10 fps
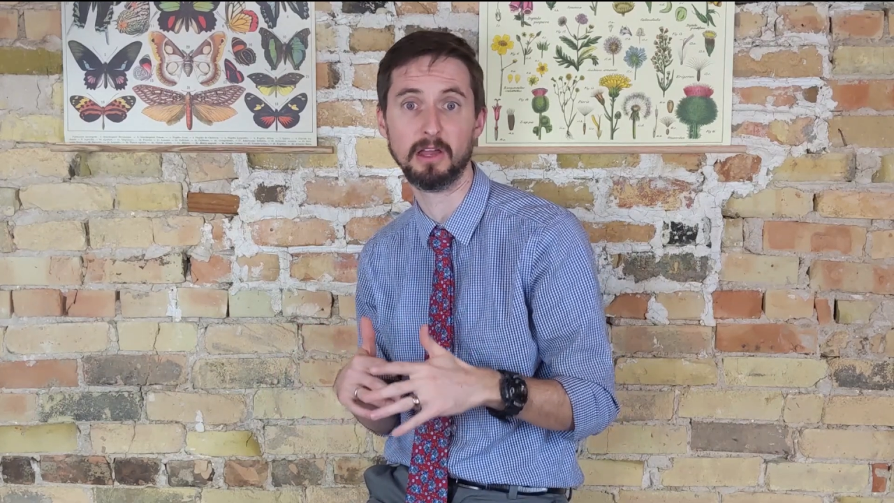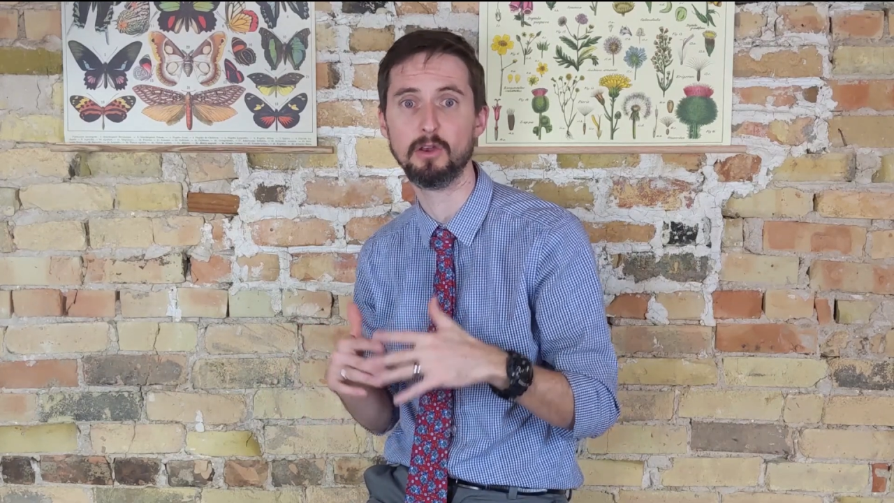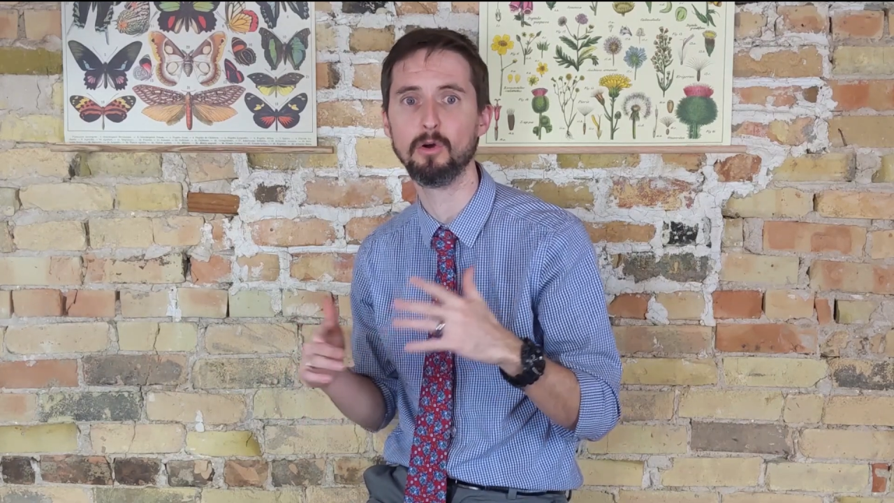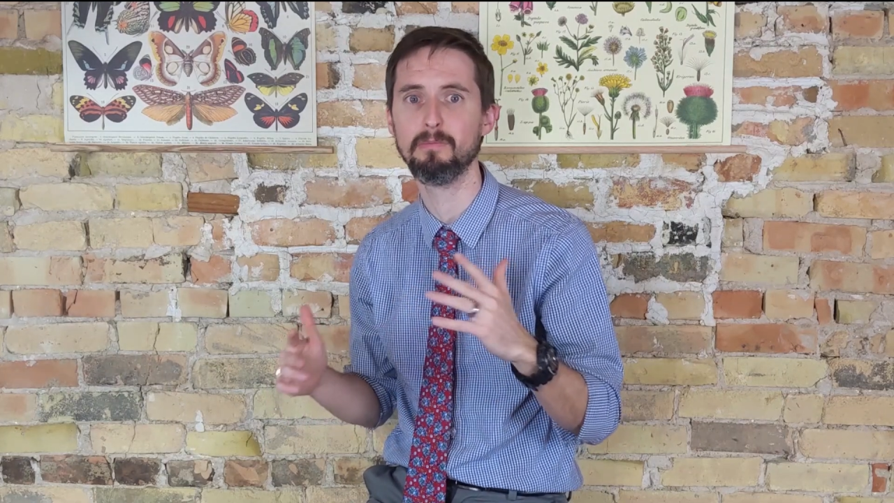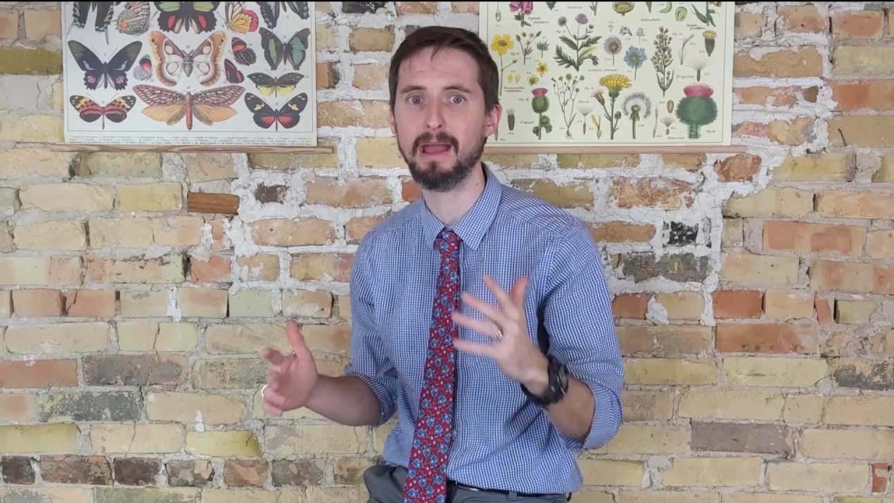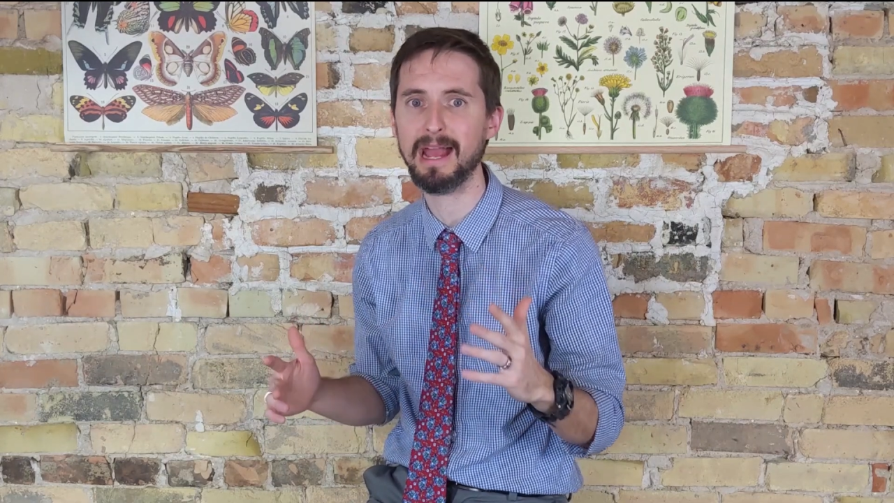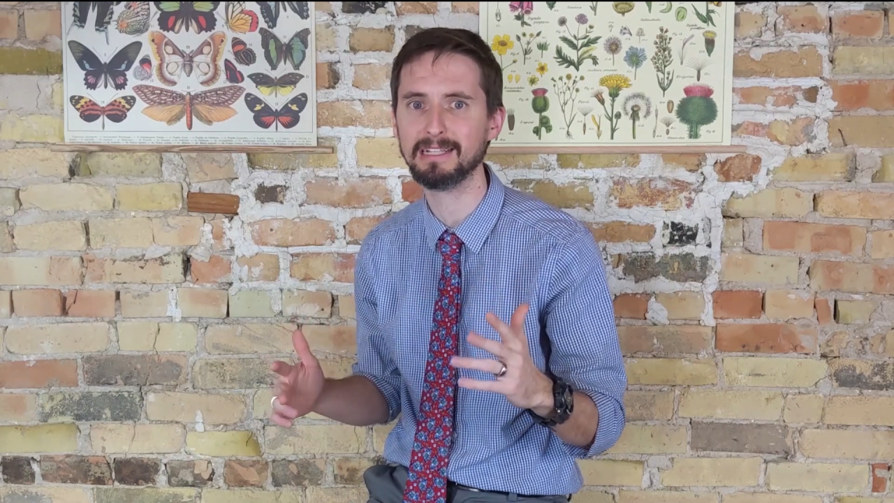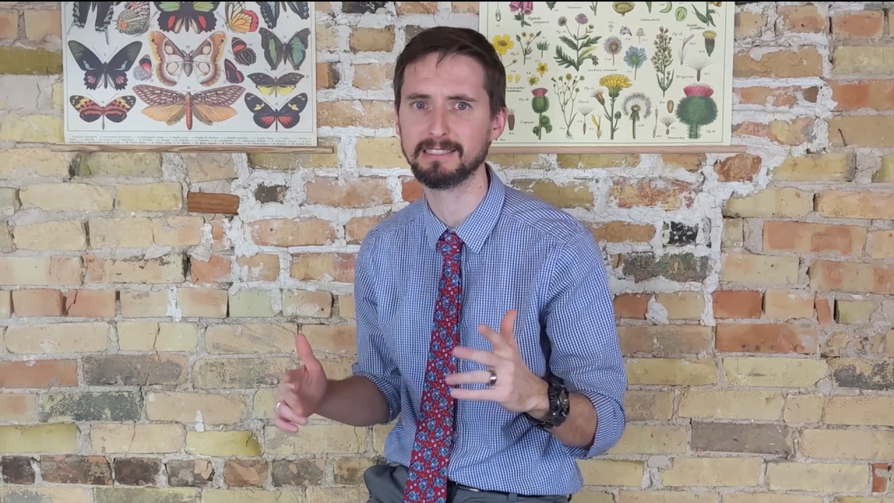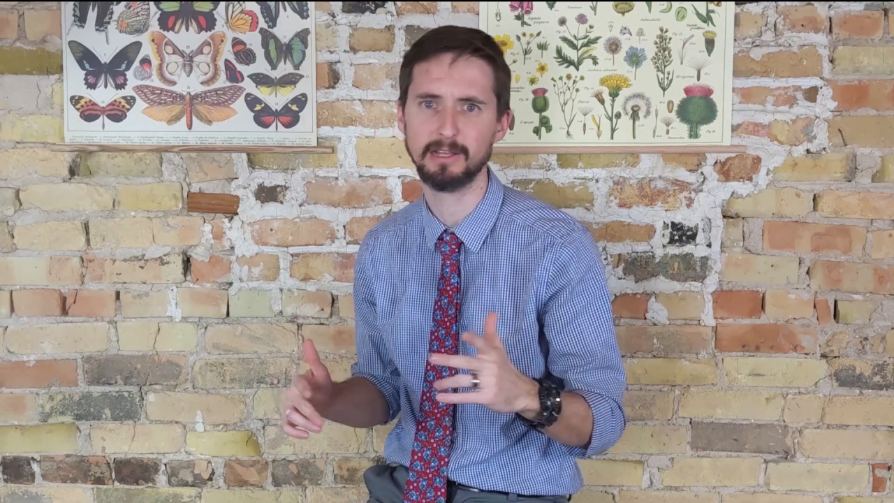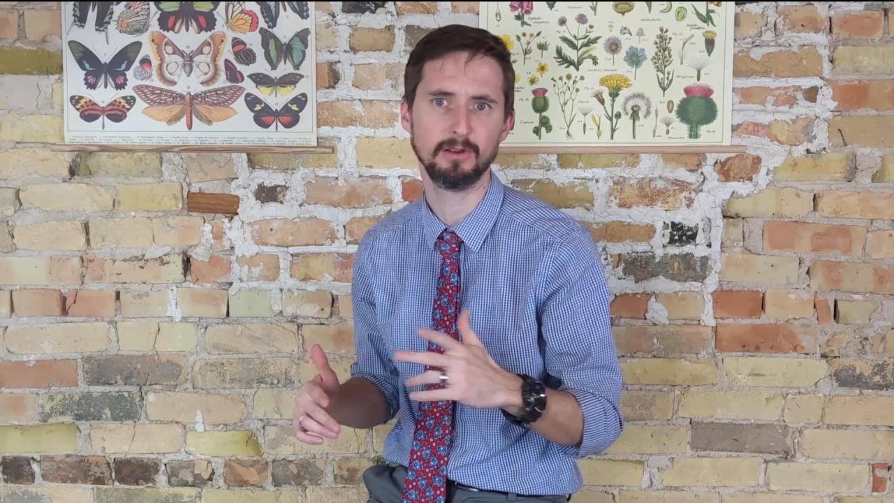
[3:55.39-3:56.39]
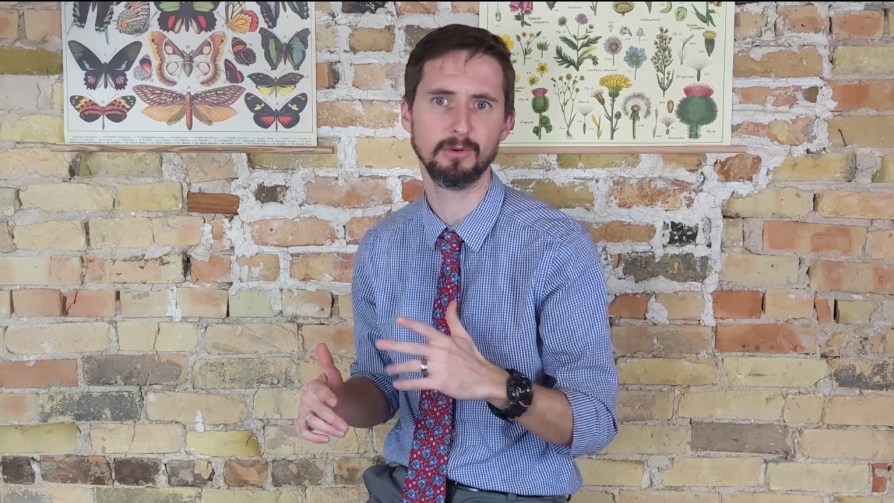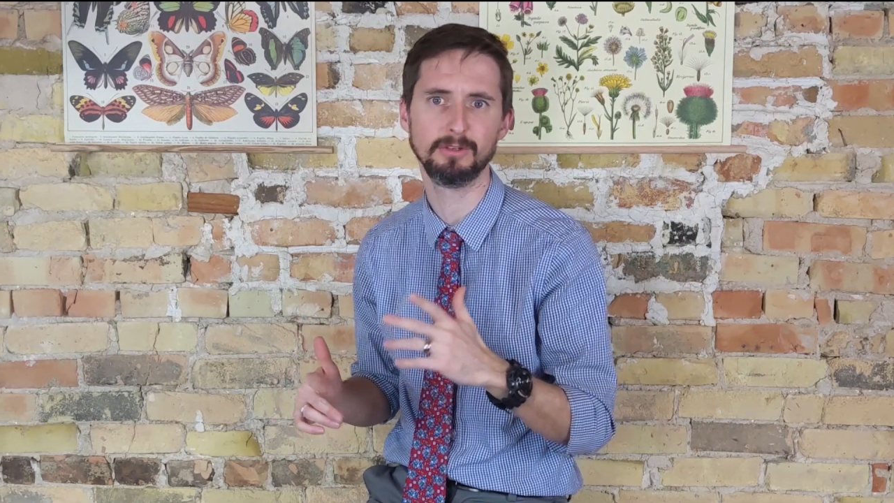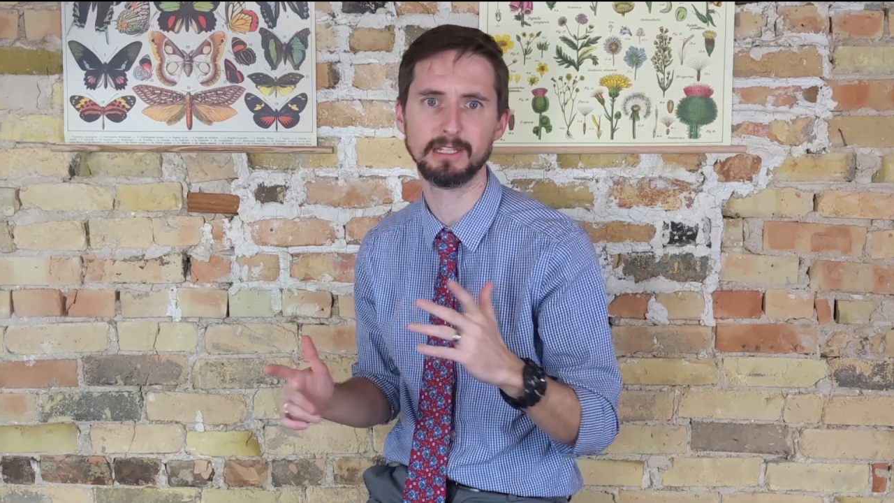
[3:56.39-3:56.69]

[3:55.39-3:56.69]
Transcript: a known mass at known